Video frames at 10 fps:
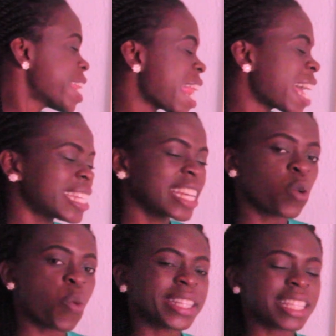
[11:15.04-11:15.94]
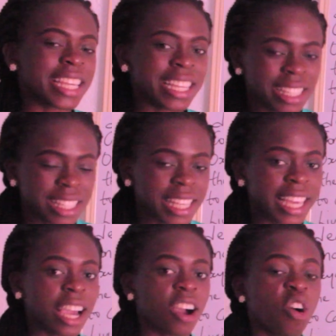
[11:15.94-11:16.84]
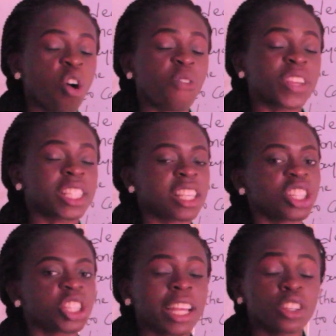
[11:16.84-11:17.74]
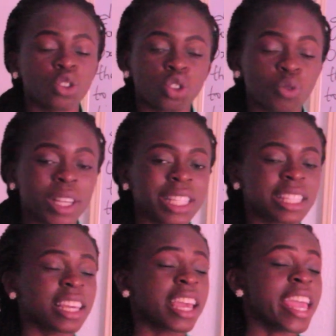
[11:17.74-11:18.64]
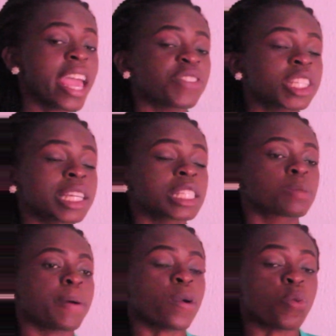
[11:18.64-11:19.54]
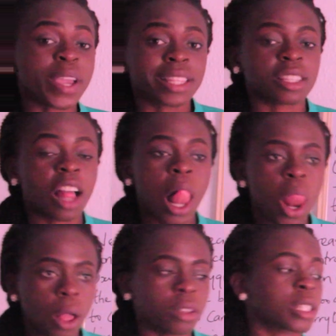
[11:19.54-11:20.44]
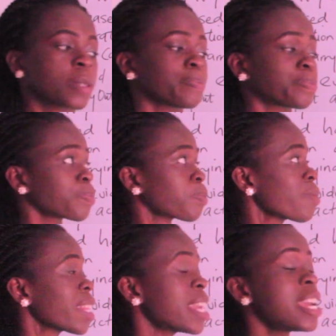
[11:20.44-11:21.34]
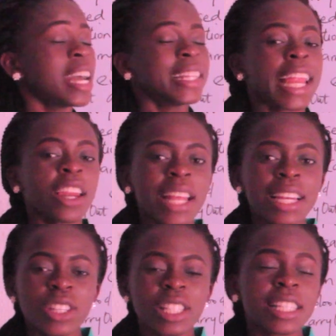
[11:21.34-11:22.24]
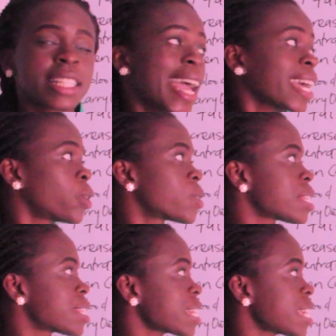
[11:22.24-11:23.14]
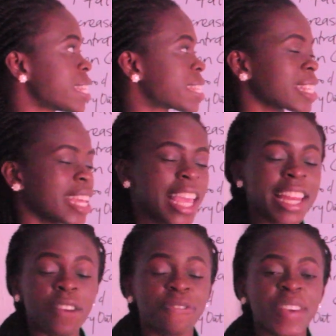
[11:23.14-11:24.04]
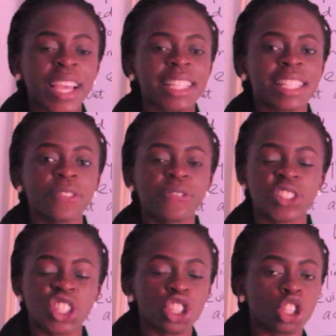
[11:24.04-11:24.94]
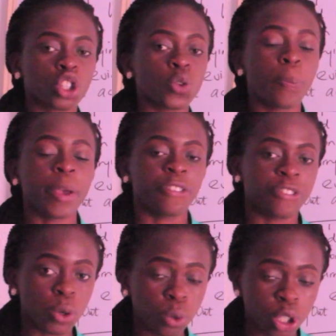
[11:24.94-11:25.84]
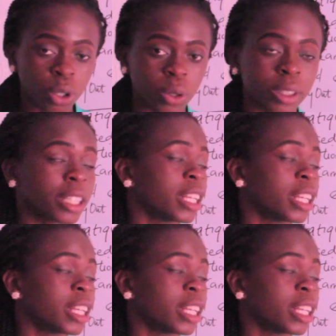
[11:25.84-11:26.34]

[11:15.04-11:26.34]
inadequate intake of essential nutrients, evidenced by weight loss. Then another nursing diagnosis is ineffective tissue perfusion.